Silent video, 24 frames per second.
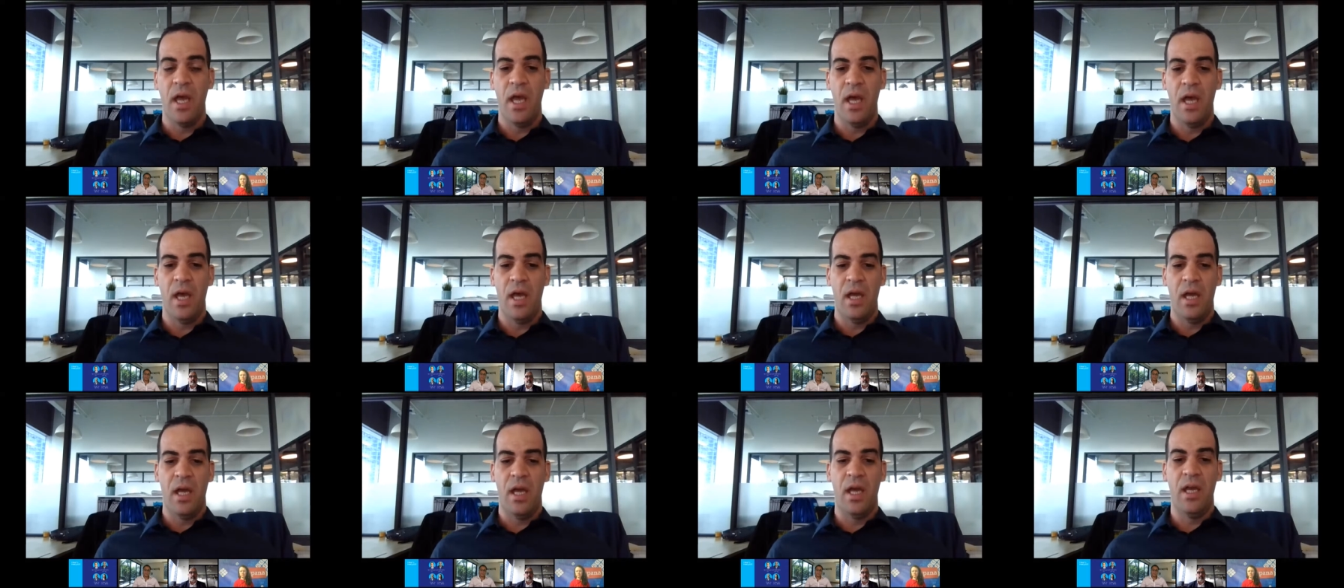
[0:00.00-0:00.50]

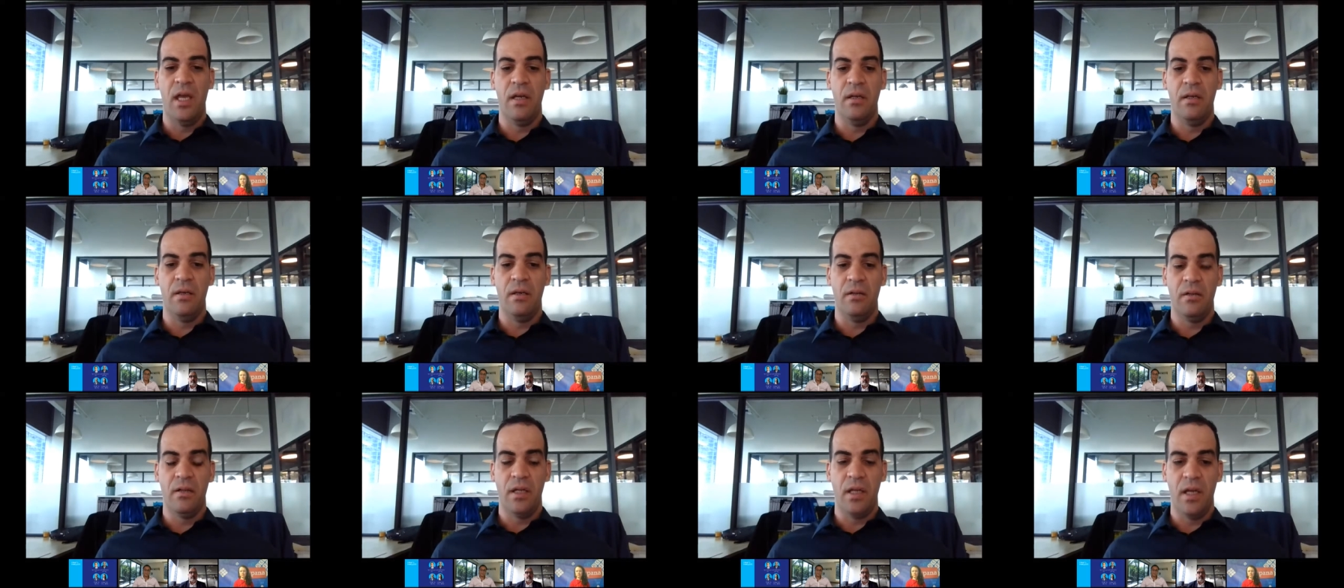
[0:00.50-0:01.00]

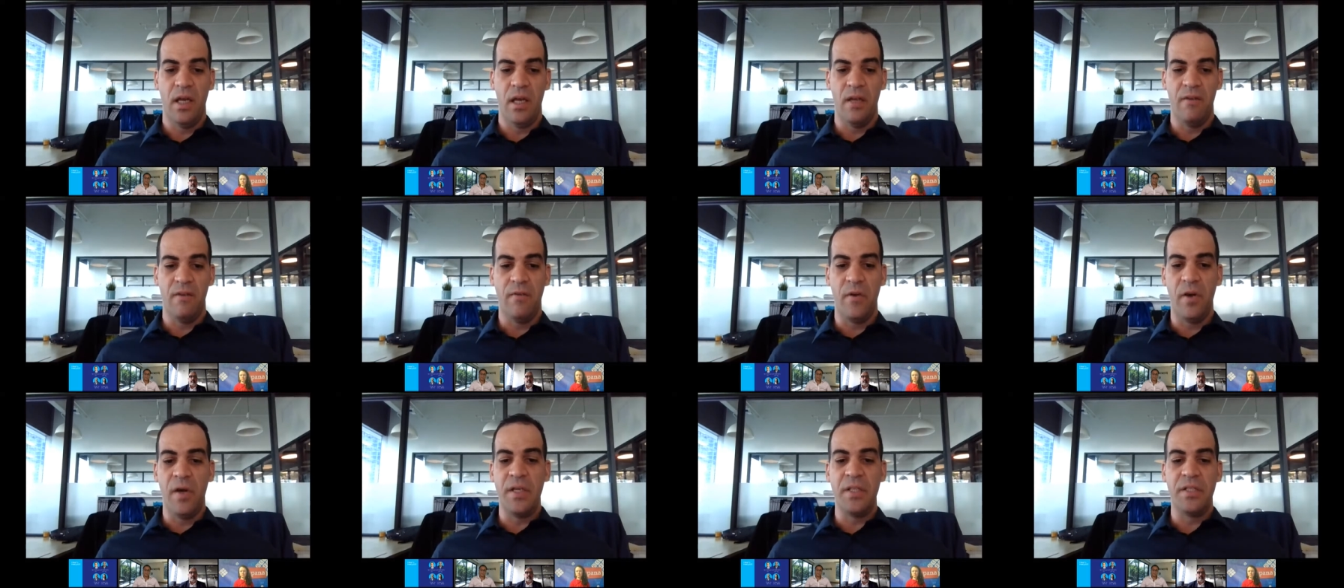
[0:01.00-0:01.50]
and
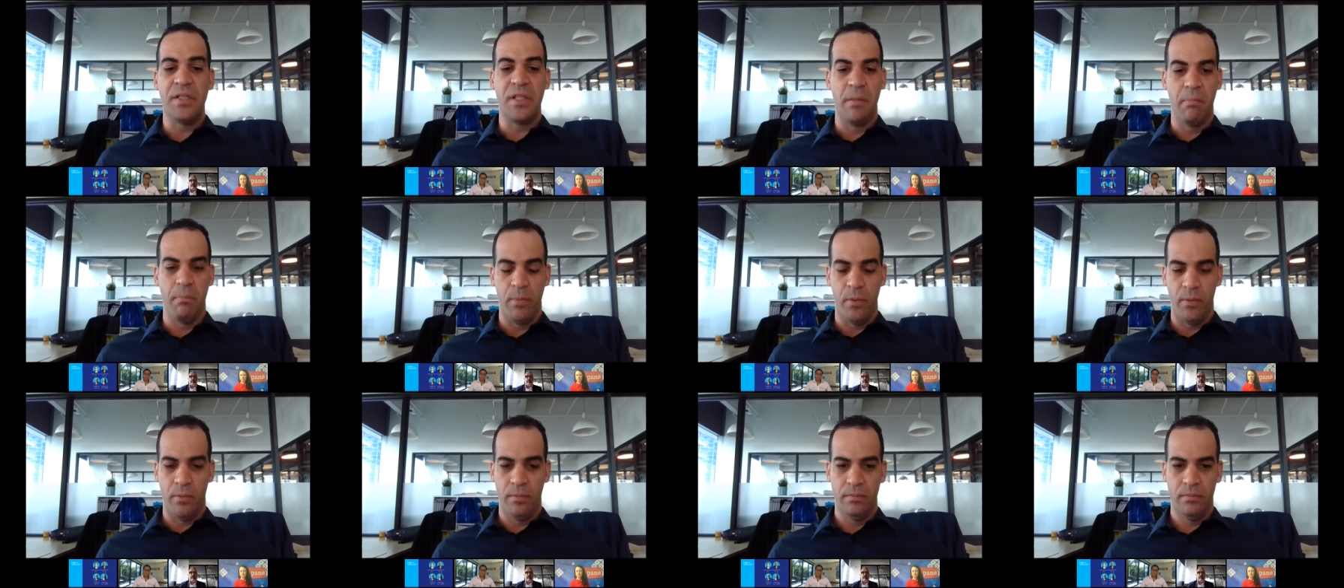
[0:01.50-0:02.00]
very
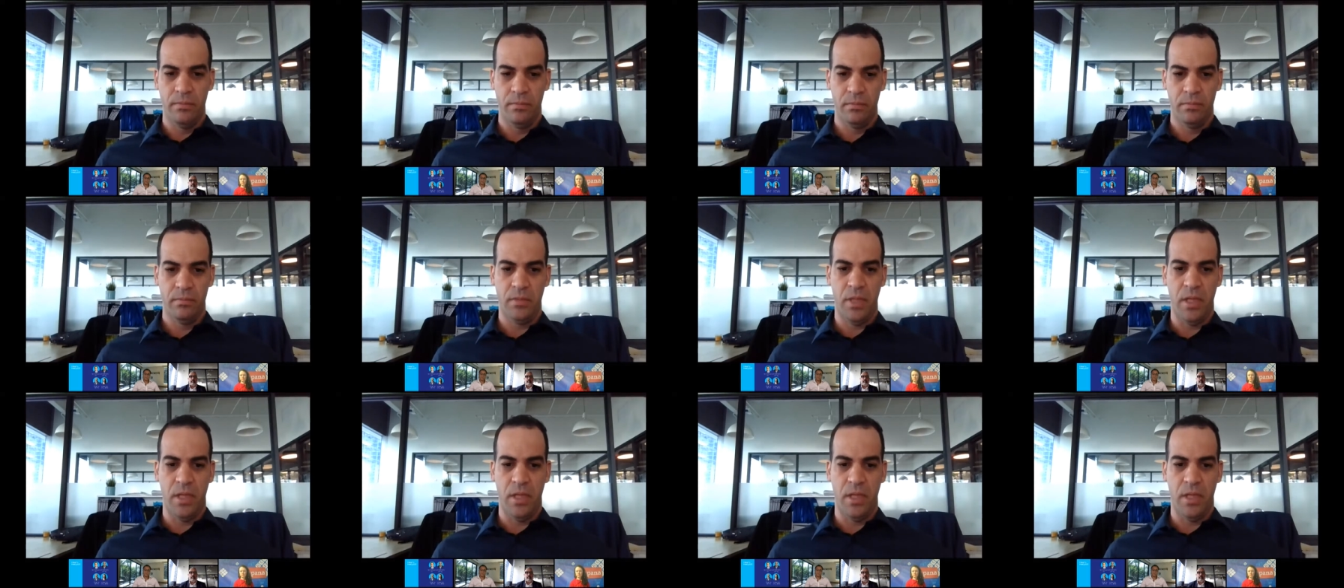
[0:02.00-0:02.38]
simple.